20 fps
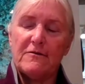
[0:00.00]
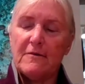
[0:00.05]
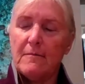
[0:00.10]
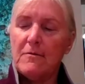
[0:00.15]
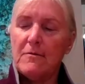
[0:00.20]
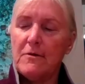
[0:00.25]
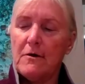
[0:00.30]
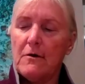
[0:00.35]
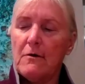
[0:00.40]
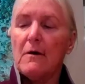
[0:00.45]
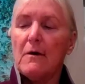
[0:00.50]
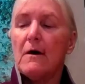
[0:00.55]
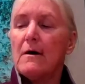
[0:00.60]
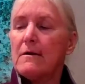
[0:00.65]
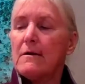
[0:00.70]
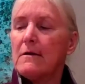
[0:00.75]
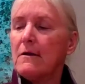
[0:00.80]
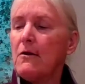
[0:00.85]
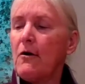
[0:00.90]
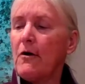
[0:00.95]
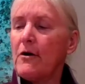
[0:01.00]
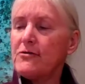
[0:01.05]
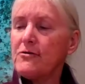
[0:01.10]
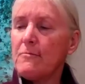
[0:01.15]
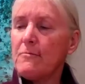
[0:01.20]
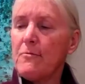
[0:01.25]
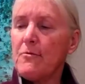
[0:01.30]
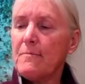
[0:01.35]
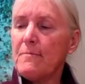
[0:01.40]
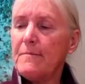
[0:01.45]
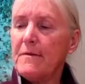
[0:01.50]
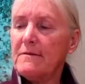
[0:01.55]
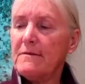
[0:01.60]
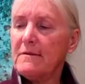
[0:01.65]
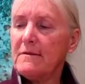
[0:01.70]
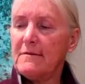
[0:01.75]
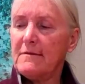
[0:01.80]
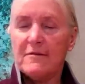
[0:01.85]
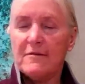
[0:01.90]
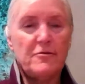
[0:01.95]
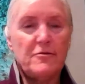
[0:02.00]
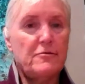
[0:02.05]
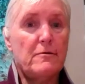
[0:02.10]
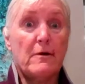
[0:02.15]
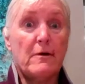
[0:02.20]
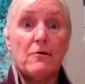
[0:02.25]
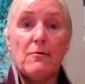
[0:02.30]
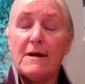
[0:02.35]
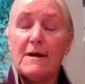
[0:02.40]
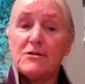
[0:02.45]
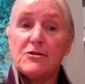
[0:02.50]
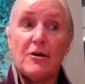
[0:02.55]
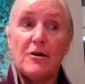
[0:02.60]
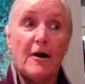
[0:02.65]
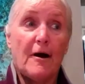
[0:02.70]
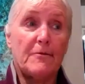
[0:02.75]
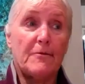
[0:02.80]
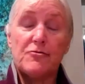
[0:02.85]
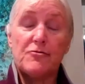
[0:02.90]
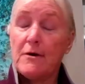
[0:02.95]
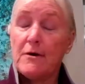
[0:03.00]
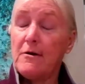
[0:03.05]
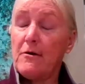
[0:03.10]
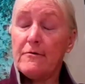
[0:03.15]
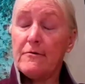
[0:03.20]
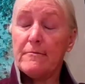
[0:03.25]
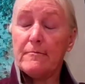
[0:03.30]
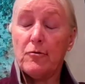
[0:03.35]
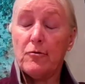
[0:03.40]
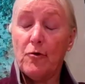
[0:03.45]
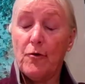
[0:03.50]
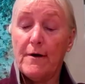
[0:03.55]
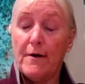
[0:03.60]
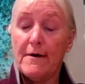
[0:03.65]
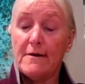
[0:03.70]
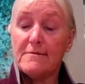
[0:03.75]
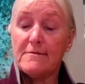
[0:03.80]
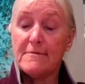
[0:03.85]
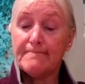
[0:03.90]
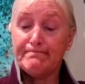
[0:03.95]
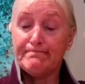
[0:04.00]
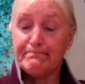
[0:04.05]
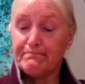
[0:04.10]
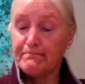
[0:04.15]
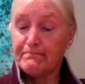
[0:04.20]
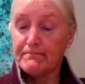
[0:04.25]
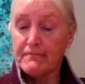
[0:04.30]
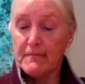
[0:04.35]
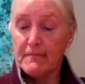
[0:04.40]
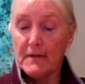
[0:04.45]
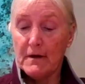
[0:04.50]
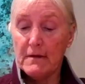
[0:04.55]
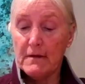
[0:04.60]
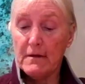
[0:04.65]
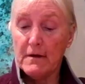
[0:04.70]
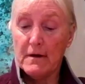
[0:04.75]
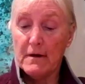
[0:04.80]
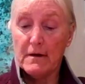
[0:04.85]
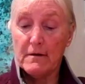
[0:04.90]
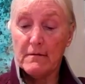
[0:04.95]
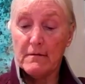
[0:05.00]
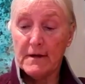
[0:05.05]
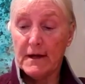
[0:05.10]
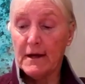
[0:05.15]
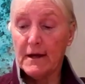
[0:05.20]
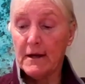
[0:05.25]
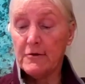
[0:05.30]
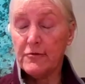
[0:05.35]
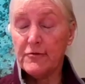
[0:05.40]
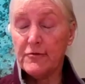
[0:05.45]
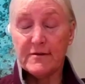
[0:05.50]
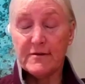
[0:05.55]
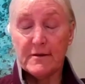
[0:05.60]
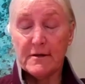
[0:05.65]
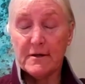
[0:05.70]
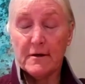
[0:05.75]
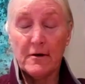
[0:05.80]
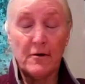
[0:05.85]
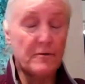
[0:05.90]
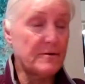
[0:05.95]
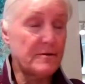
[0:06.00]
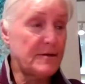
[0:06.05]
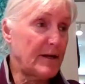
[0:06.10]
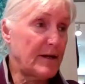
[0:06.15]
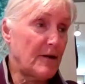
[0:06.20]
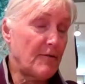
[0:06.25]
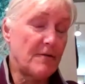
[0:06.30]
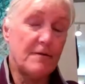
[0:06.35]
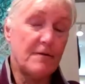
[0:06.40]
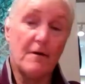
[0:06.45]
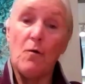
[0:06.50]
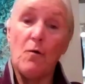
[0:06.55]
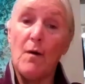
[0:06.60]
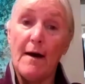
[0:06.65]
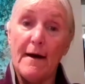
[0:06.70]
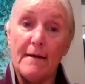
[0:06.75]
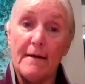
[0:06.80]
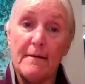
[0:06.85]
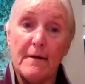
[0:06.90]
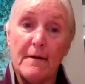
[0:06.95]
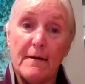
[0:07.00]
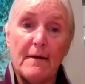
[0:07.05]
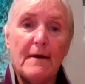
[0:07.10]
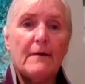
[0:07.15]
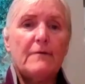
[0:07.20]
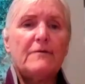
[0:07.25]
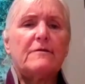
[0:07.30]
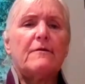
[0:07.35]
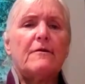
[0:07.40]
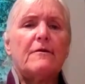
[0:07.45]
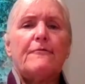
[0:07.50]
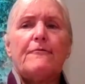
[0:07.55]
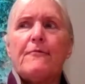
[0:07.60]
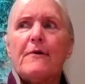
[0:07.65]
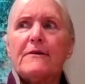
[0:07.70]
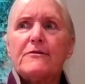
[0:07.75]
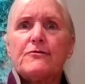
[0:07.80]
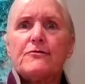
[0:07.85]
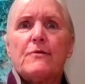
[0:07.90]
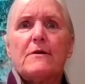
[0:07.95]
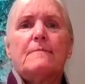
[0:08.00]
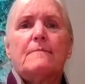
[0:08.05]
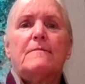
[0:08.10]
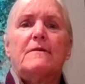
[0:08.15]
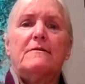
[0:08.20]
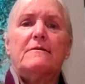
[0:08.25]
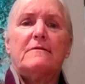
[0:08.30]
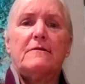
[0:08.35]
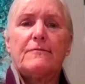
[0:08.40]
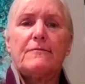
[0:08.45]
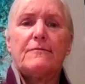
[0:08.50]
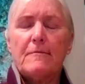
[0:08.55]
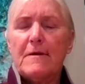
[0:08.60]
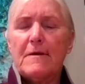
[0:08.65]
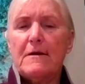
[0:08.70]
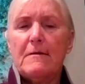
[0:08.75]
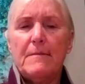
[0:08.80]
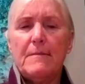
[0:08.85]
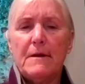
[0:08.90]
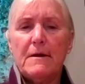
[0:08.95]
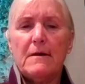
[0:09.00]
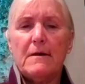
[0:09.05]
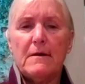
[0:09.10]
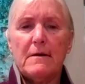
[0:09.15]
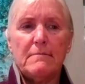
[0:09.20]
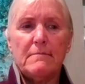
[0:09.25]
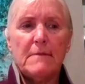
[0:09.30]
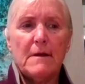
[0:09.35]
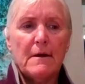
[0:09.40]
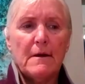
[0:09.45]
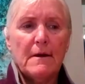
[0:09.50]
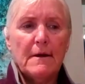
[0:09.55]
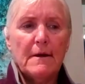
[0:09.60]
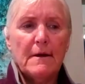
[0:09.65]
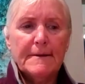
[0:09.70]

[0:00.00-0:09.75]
Some do. The larger businesses, you do a great job and train all their employees. Then they get a new CEO and take everything away. It's a very frustrating yeah. business for me to be in.